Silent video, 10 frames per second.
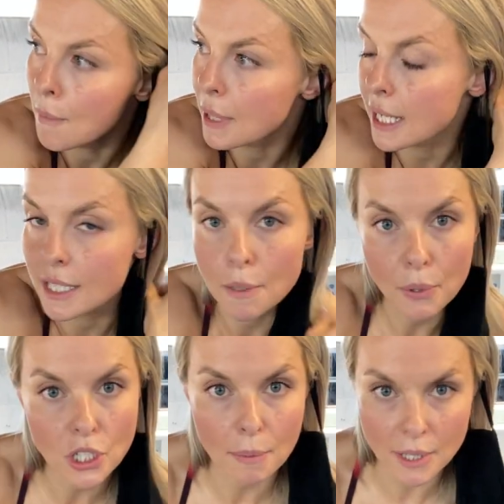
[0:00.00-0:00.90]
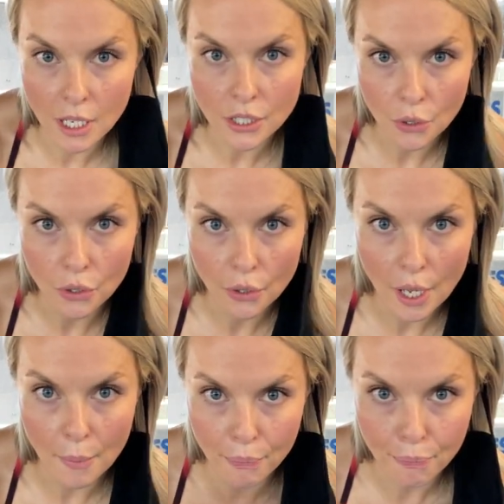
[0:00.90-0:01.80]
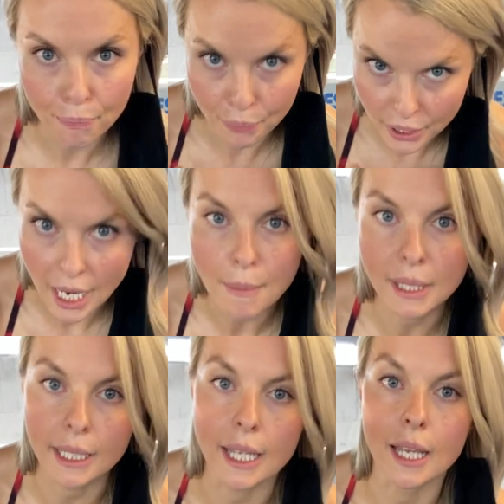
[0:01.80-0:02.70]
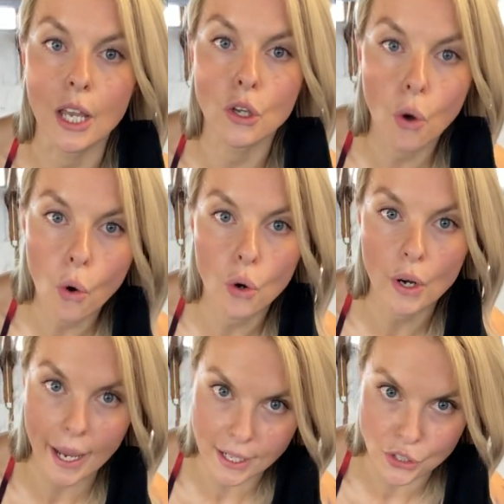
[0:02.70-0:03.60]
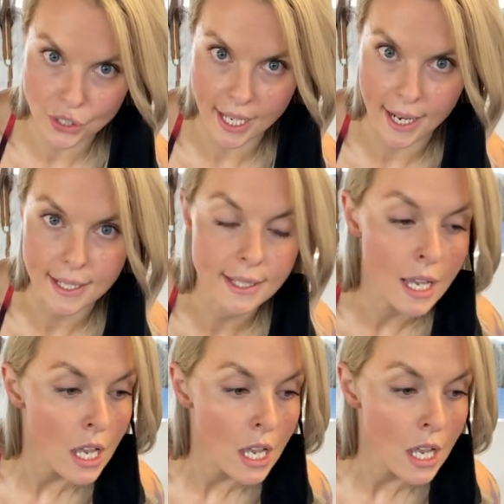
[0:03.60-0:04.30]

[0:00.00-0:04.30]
Because the push-up is also predominantly a core exercise.